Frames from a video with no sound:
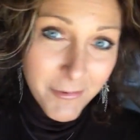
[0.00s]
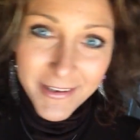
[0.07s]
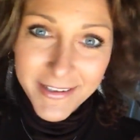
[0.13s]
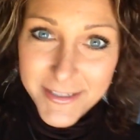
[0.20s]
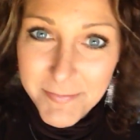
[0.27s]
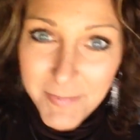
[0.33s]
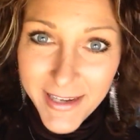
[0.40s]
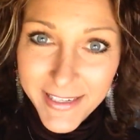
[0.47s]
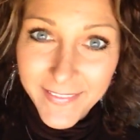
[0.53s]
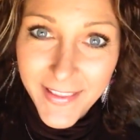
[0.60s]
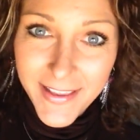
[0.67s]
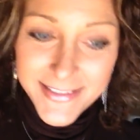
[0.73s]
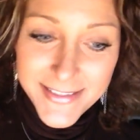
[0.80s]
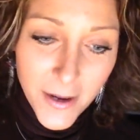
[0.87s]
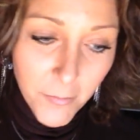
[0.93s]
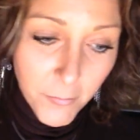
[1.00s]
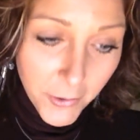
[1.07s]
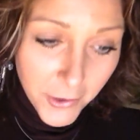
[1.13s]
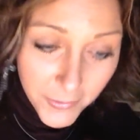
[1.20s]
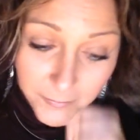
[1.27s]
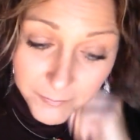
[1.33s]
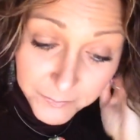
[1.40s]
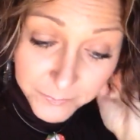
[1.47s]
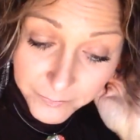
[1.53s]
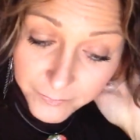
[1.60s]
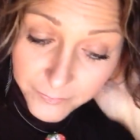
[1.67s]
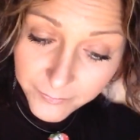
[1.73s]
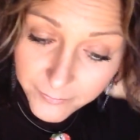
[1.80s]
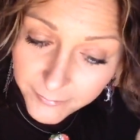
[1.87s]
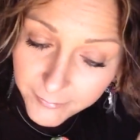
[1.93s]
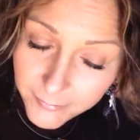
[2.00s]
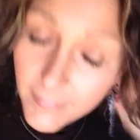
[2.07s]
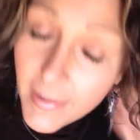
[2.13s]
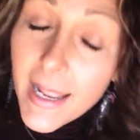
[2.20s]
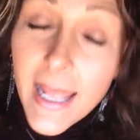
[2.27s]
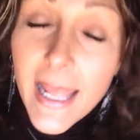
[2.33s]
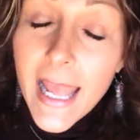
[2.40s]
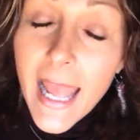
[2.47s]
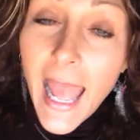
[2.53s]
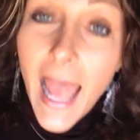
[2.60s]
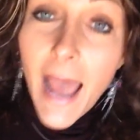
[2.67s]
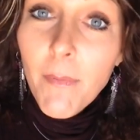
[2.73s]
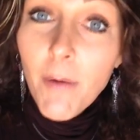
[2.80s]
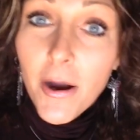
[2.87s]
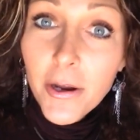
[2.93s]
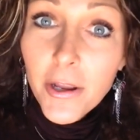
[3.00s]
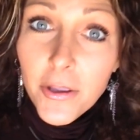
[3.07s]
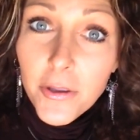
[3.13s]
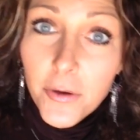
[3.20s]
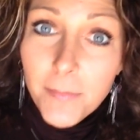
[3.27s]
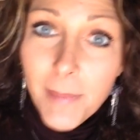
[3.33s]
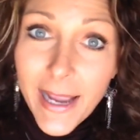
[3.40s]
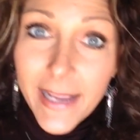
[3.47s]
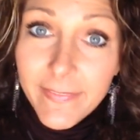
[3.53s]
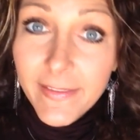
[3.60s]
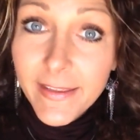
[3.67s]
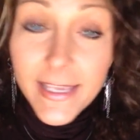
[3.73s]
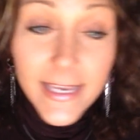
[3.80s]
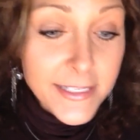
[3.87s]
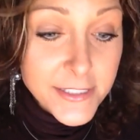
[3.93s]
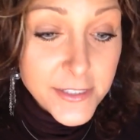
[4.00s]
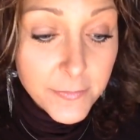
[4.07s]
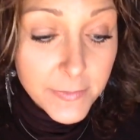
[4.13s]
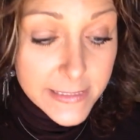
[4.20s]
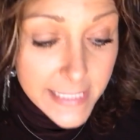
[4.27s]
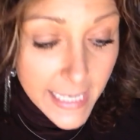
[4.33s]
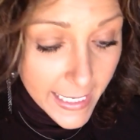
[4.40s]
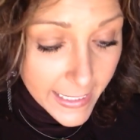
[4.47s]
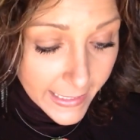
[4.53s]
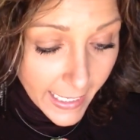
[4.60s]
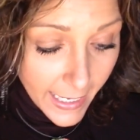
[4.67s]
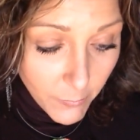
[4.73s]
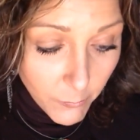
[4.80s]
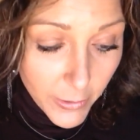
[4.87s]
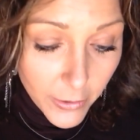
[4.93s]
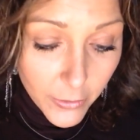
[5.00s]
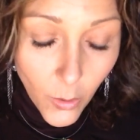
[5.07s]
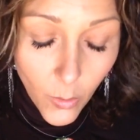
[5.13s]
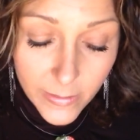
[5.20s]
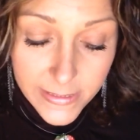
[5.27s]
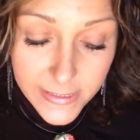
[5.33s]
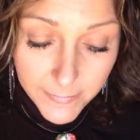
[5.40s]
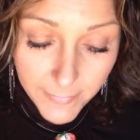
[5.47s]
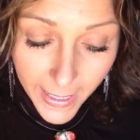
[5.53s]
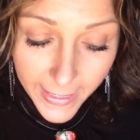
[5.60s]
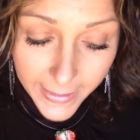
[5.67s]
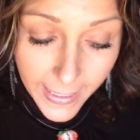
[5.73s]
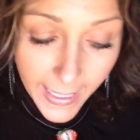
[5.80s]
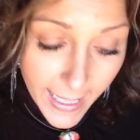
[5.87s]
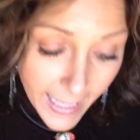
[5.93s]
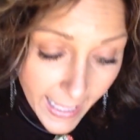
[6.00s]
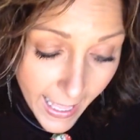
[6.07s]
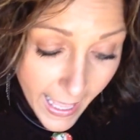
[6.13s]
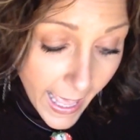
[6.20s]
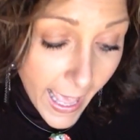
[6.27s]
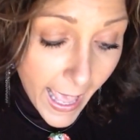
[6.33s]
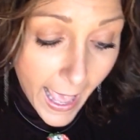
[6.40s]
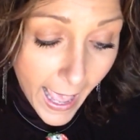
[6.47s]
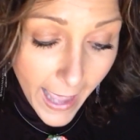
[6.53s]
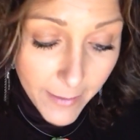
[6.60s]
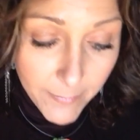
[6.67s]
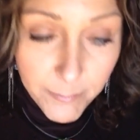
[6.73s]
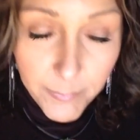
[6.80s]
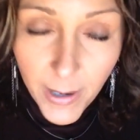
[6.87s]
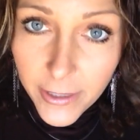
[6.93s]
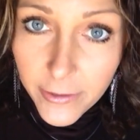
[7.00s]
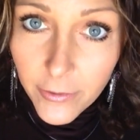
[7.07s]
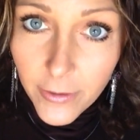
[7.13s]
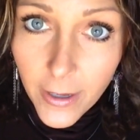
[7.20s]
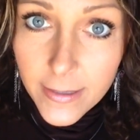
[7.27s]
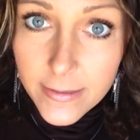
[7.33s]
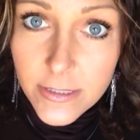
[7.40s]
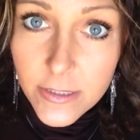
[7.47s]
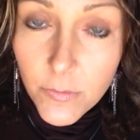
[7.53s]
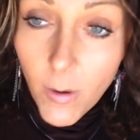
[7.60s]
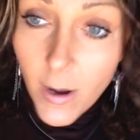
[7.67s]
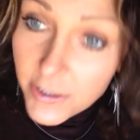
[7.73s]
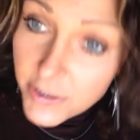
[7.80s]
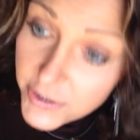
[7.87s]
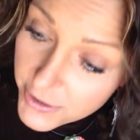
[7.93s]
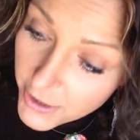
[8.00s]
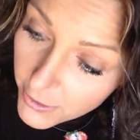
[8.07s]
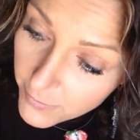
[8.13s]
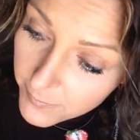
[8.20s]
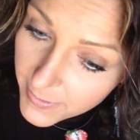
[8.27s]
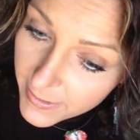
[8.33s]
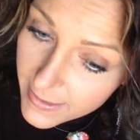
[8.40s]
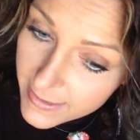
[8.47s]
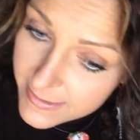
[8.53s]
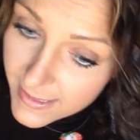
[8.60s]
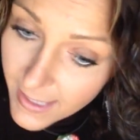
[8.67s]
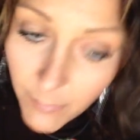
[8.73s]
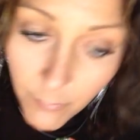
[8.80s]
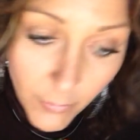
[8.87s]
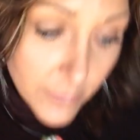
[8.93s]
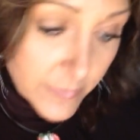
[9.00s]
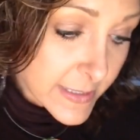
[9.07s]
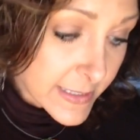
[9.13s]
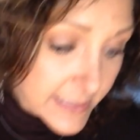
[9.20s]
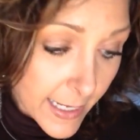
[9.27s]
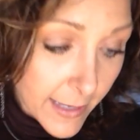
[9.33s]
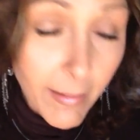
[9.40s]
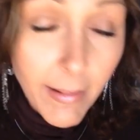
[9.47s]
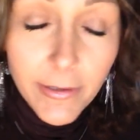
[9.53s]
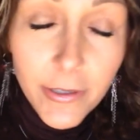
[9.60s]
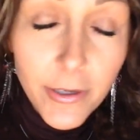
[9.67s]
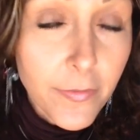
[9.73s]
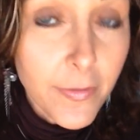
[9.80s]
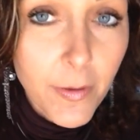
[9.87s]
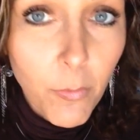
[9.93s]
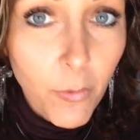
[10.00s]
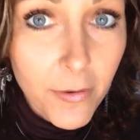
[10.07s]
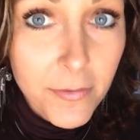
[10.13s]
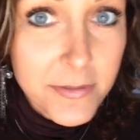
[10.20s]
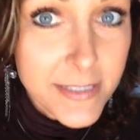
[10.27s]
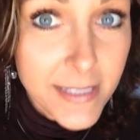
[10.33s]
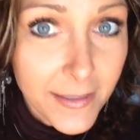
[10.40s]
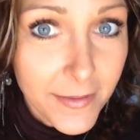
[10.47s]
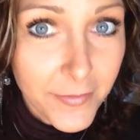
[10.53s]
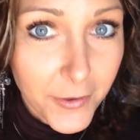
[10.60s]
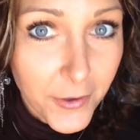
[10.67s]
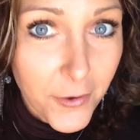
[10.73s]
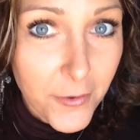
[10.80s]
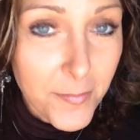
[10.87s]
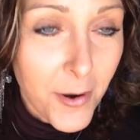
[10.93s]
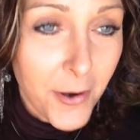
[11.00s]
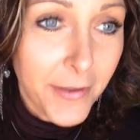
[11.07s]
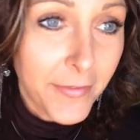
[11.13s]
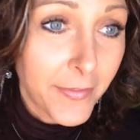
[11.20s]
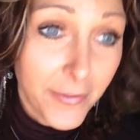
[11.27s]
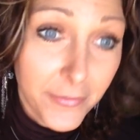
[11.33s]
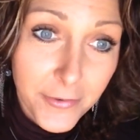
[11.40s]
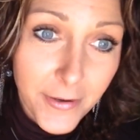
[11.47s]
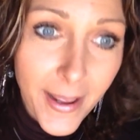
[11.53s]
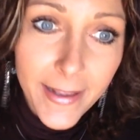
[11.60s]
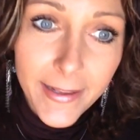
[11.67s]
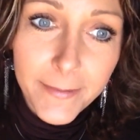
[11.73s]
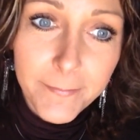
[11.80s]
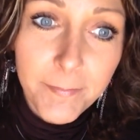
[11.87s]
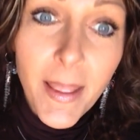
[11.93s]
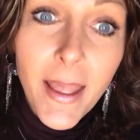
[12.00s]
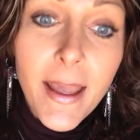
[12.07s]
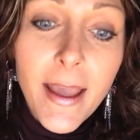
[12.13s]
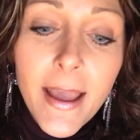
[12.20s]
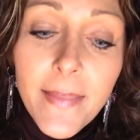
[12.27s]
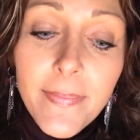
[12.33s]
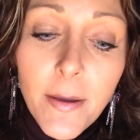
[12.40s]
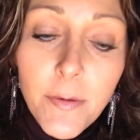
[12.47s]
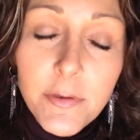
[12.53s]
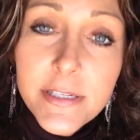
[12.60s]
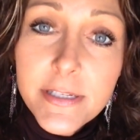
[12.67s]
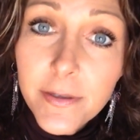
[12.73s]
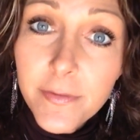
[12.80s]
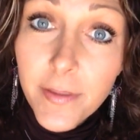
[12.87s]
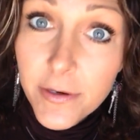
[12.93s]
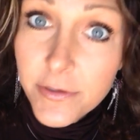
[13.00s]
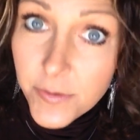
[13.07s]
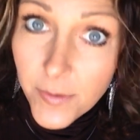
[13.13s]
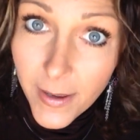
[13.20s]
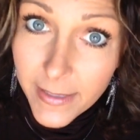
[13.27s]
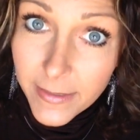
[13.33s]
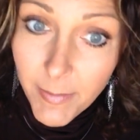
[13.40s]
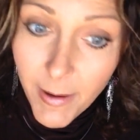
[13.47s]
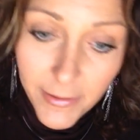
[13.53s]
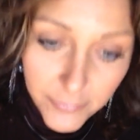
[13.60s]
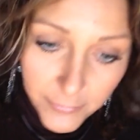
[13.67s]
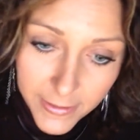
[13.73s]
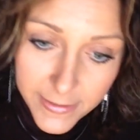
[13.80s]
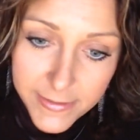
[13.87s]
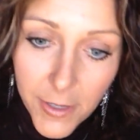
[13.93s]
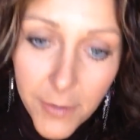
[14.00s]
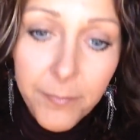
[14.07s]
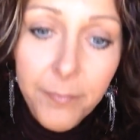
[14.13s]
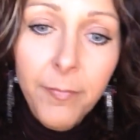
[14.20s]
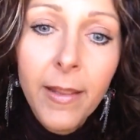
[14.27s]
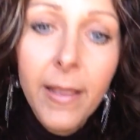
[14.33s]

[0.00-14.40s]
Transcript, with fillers: weren't expecting that song, were you? How are you? You're back in the kitchen with Tanny, and we're going to make a butternut squash soup because they were on sale. I knew they were on sale at the curb market the other day, and they were still there, so I had to buy three. So